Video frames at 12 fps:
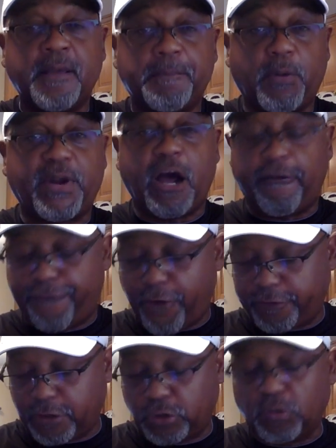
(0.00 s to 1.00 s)
But without
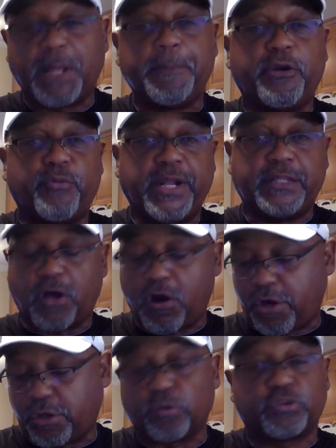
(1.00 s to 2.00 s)
further ado, let me read the
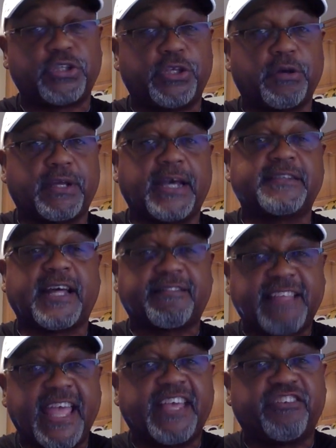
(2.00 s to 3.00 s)
article to you, because I
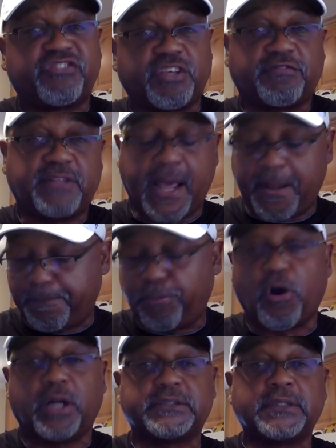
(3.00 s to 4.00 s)
think it's just that
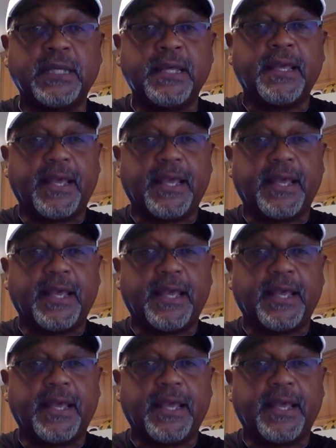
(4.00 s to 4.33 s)
important,